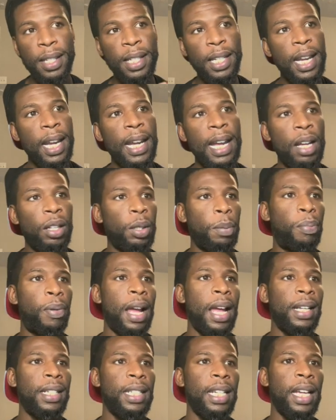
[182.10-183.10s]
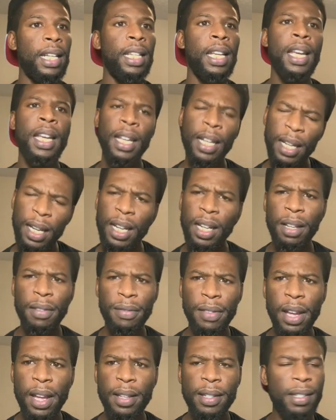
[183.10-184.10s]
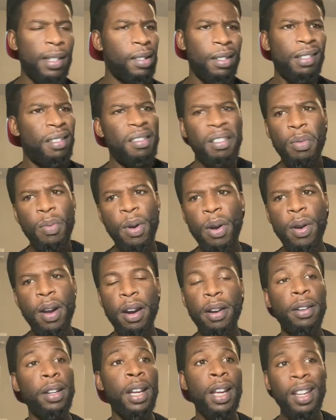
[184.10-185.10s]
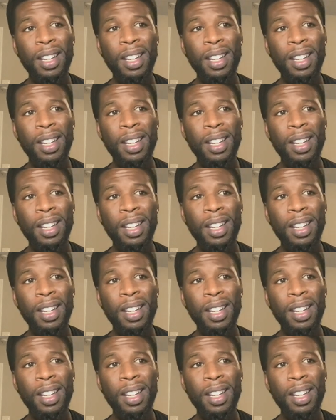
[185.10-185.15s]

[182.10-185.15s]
check out the project and invest. It won't hurt.